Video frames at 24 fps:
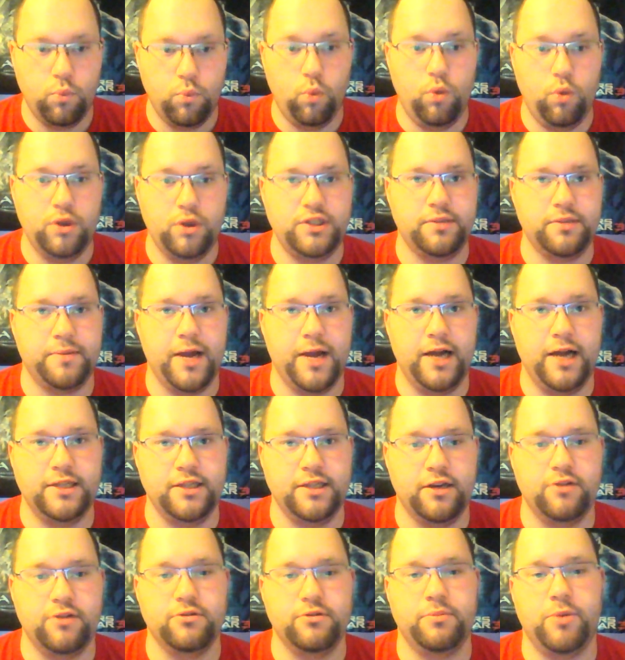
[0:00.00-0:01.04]
What's up guys,
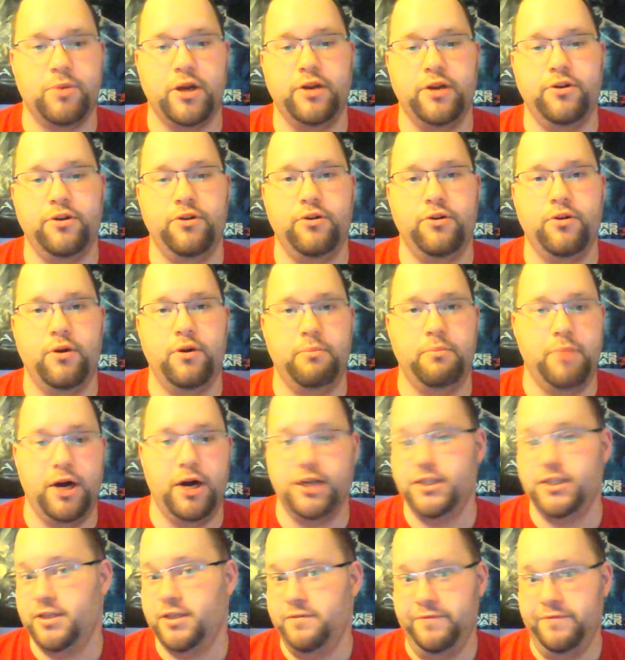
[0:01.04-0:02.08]
Nick with a brand new
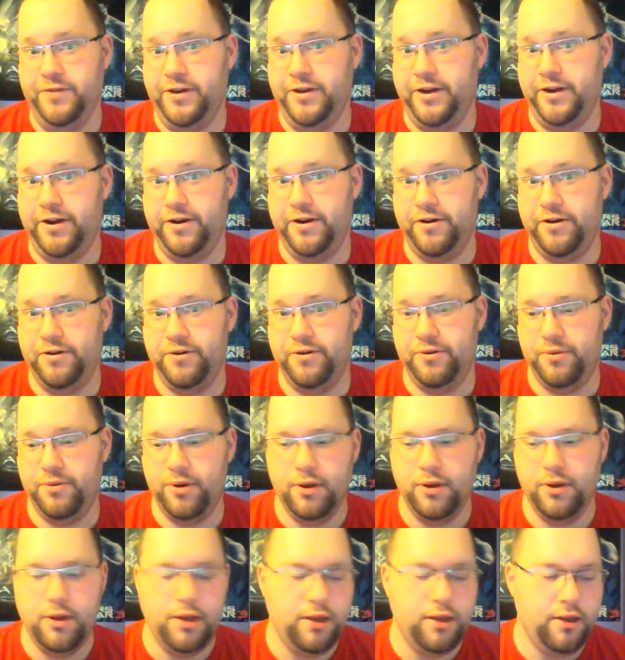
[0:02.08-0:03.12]
unboxing
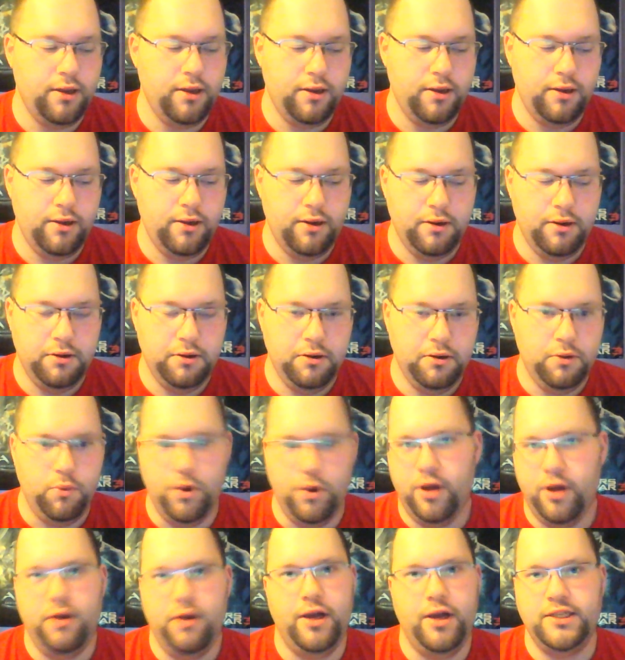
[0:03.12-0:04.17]
video.
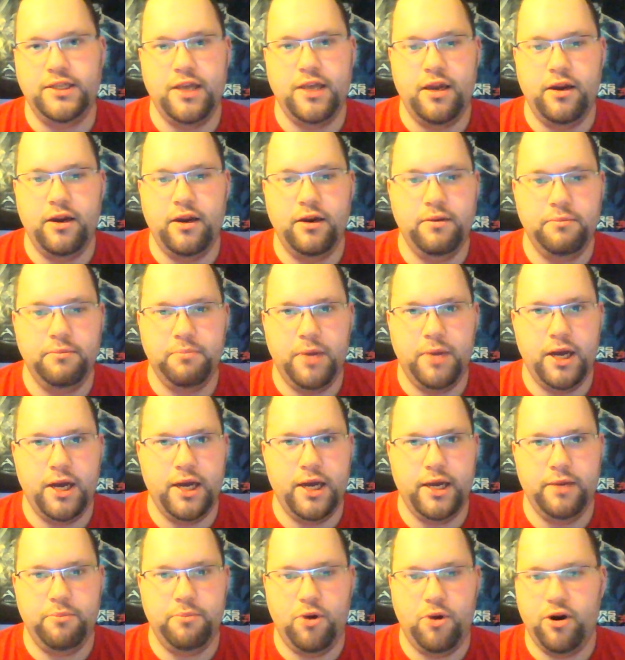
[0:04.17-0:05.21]
Well, I said in
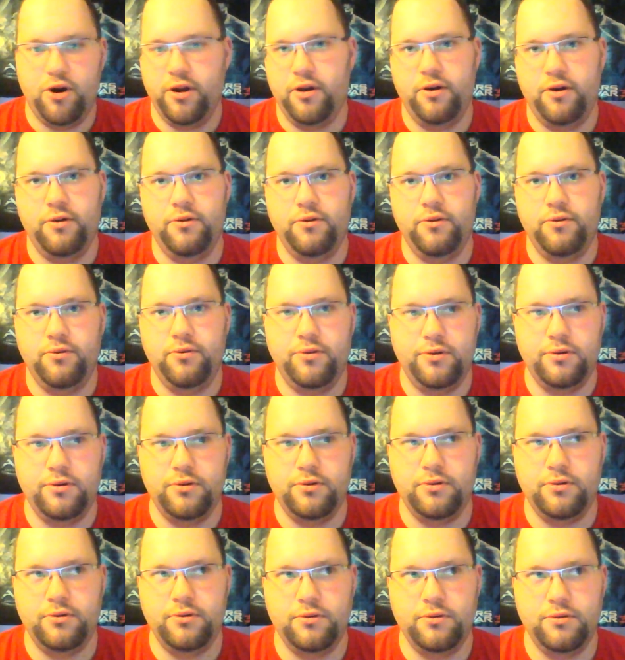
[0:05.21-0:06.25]
my
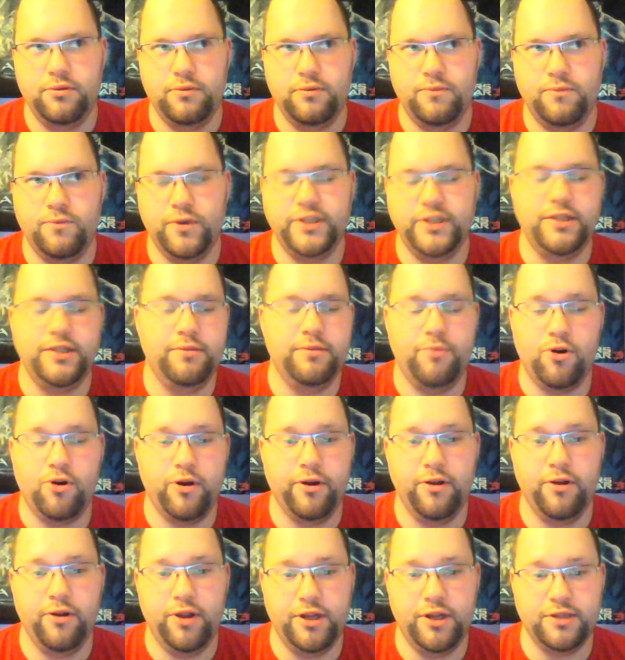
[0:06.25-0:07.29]
recent
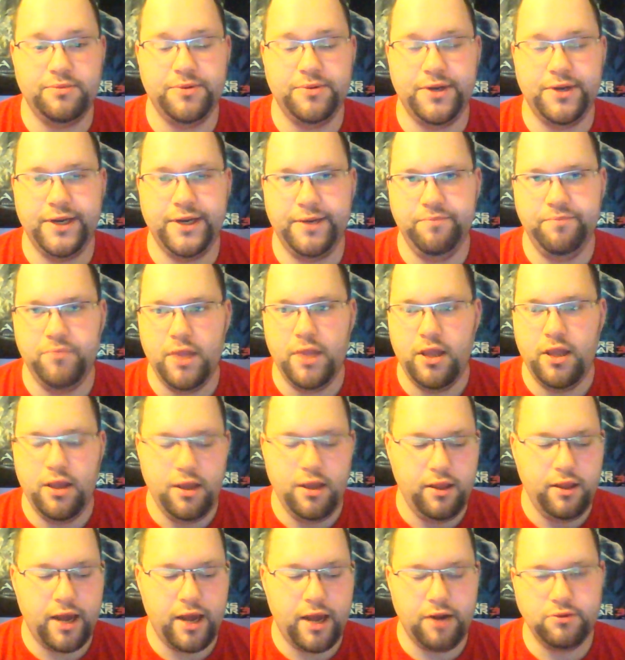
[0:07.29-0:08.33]
Mario Let's Play
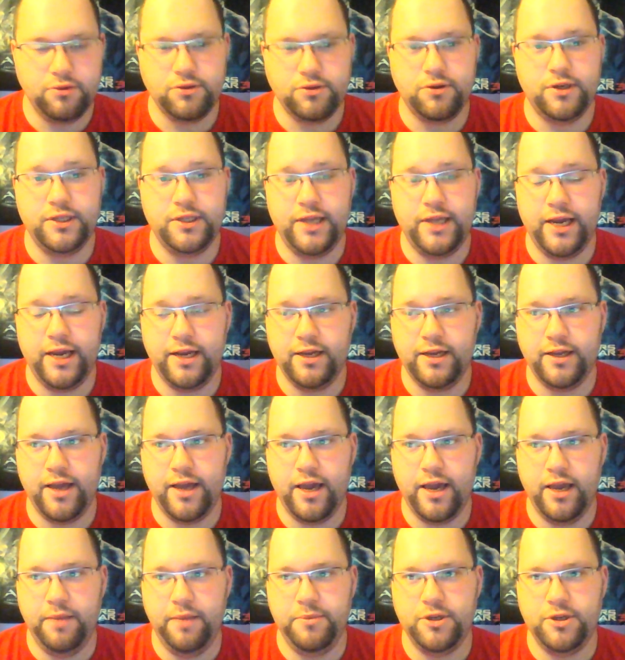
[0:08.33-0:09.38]
that I was going to take a
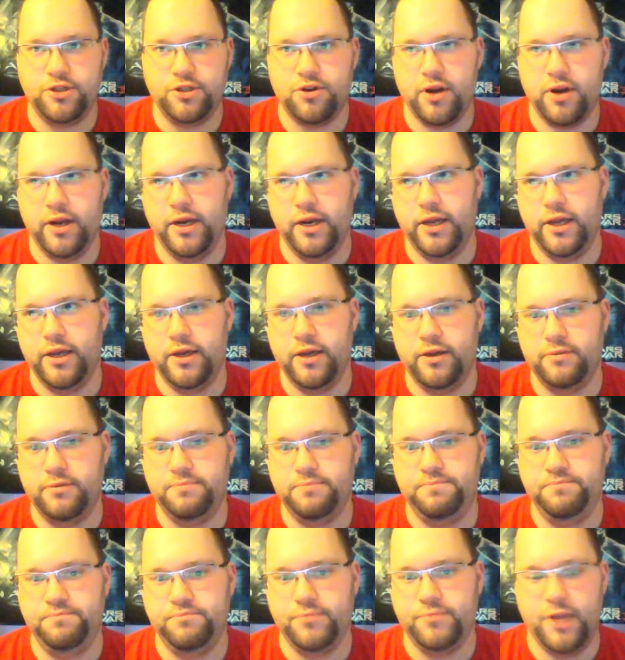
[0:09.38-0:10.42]
game and trade
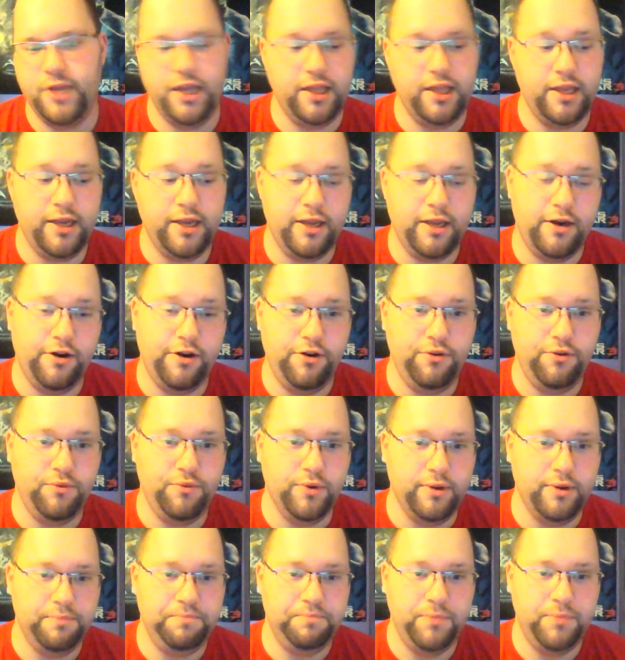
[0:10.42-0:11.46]
in and then get a new
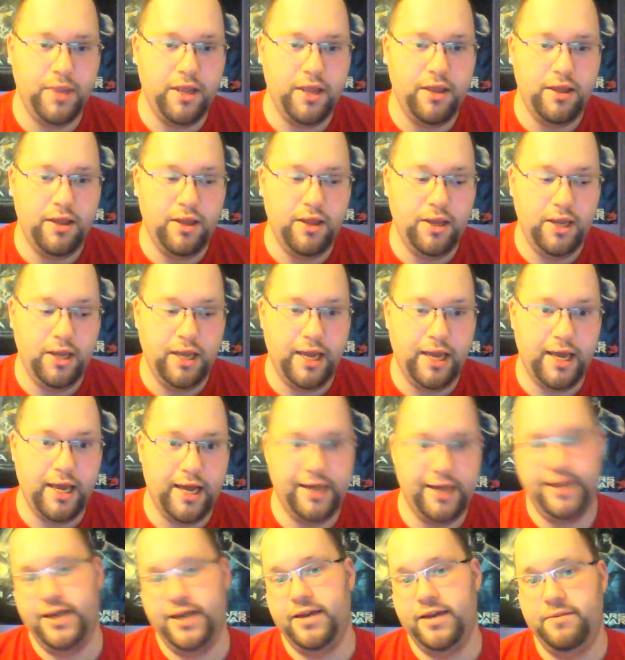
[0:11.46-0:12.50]
one.
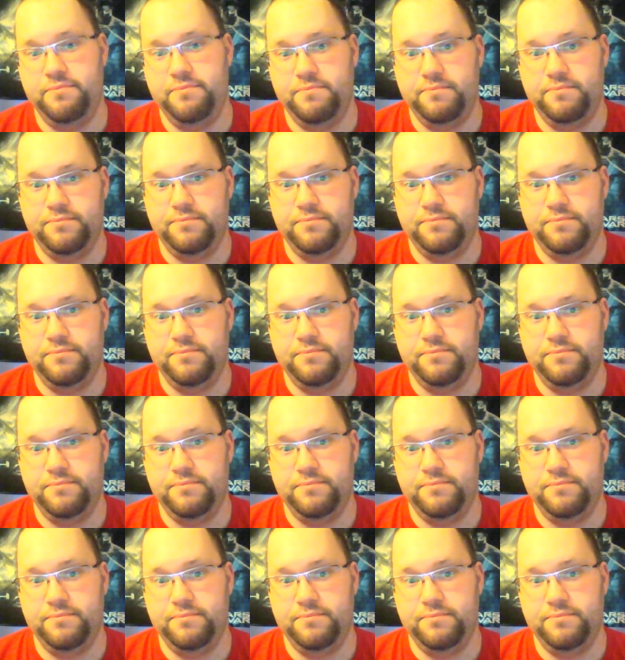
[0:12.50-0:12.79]
I did.